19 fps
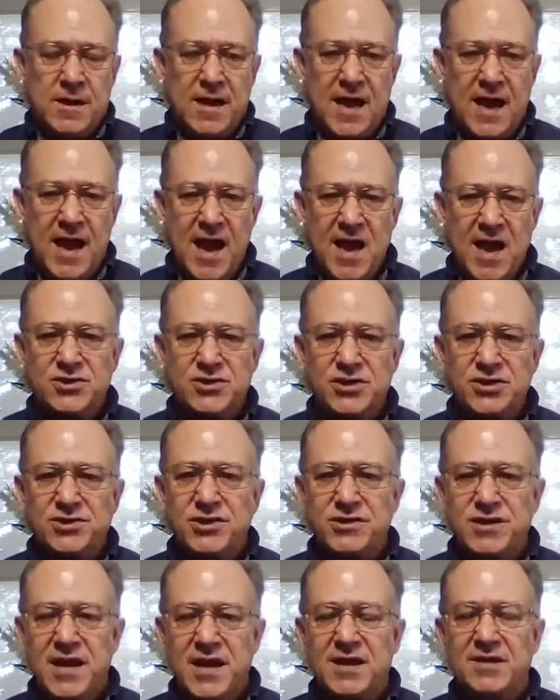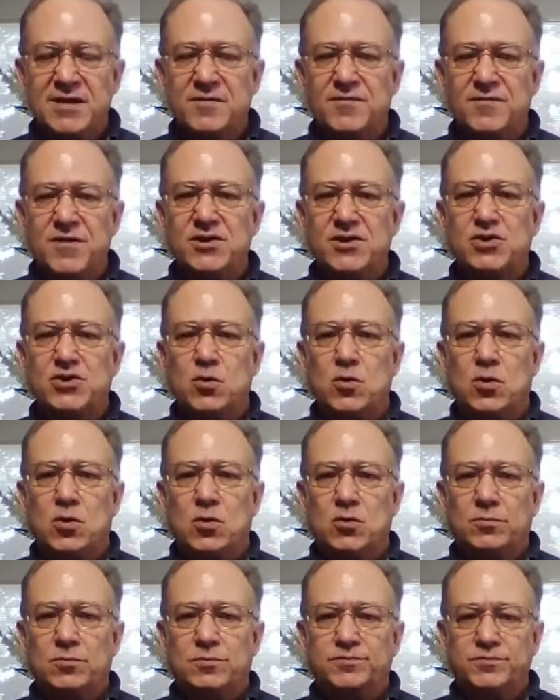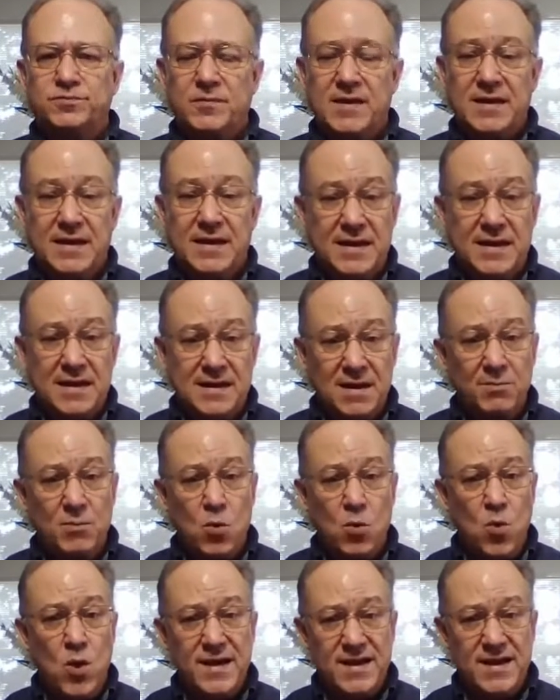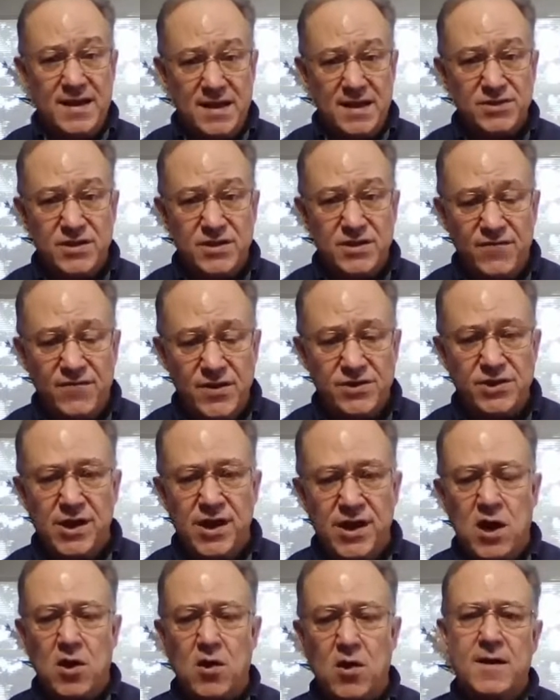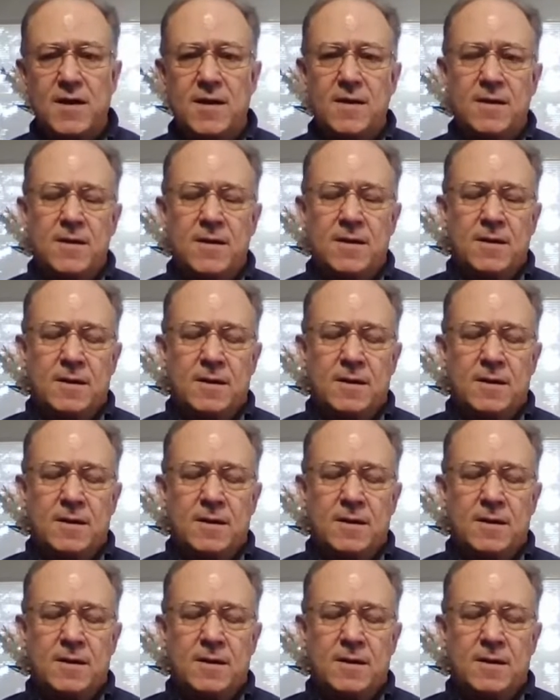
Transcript: Ash is an individual. Number one, he is a visionary.